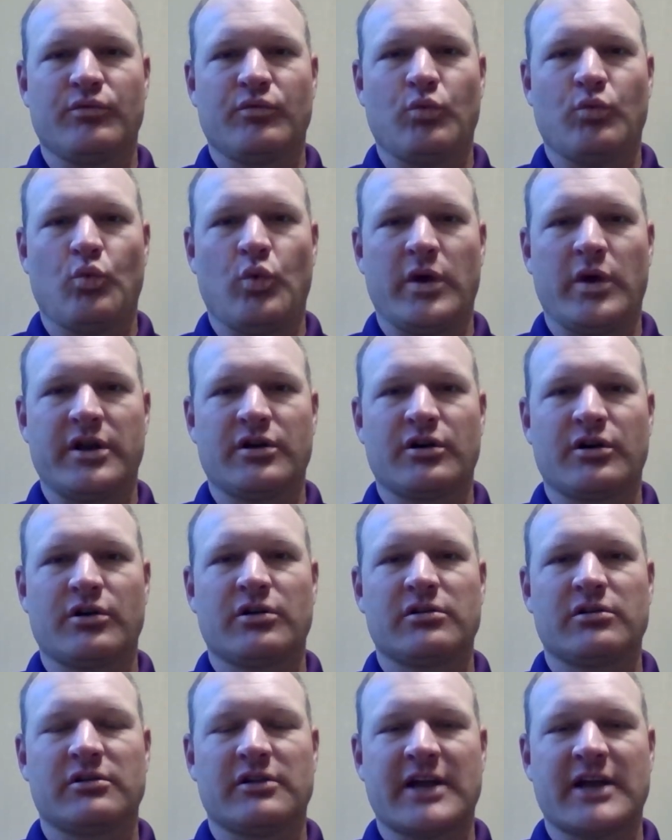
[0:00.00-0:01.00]

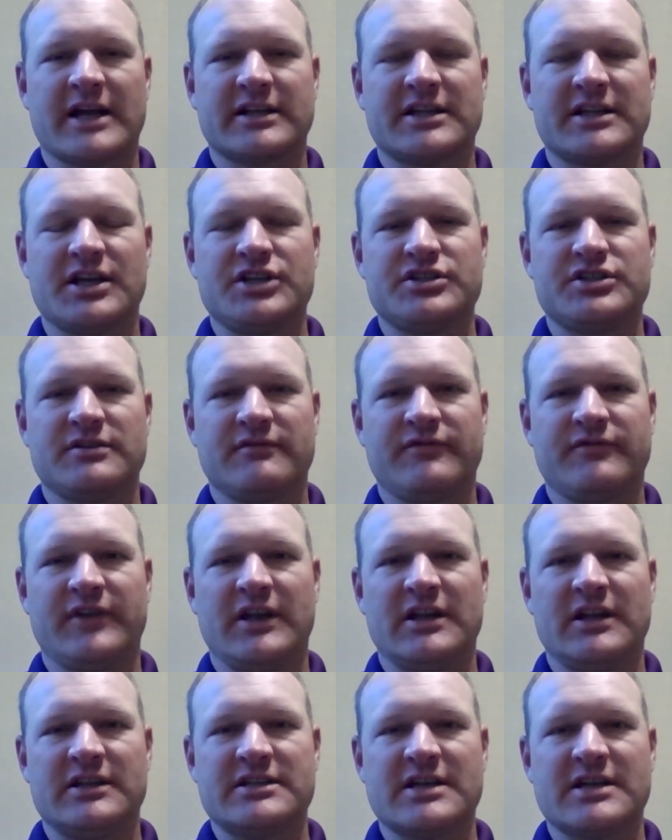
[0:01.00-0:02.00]
winter lactation
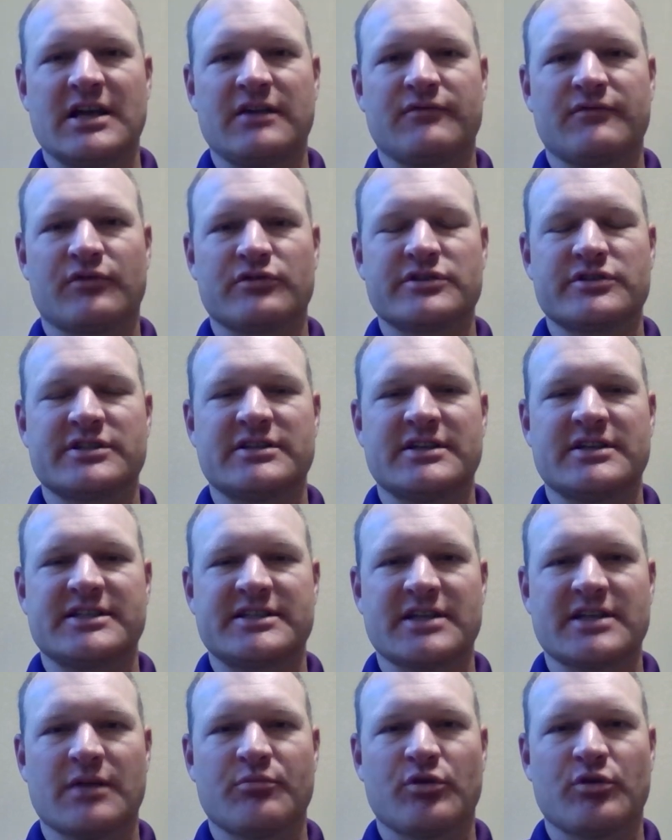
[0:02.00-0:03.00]
feed intake versus the
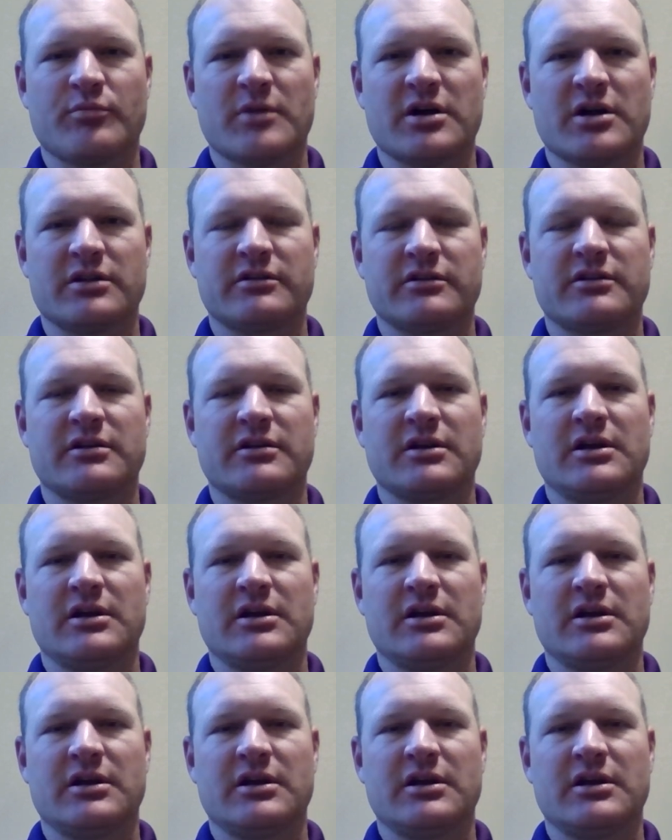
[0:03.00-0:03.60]
summer month